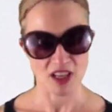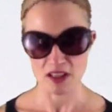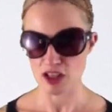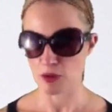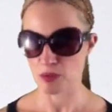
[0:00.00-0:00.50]

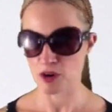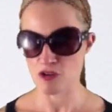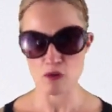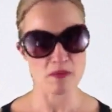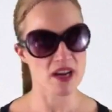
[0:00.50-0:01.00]
And then the
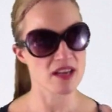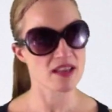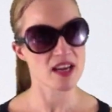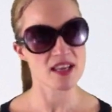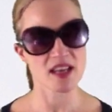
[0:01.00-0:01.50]
plural, may
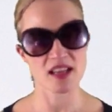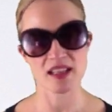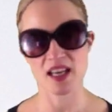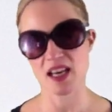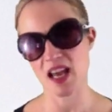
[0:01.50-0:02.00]
they, that
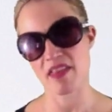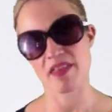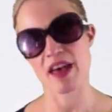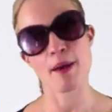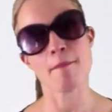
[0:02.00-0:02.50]
they, let
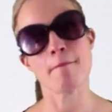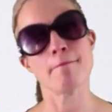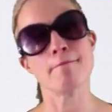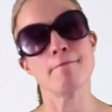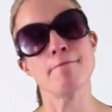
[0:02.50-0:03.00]

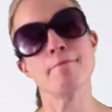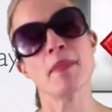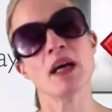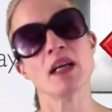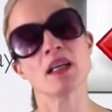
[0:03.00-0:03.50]
them.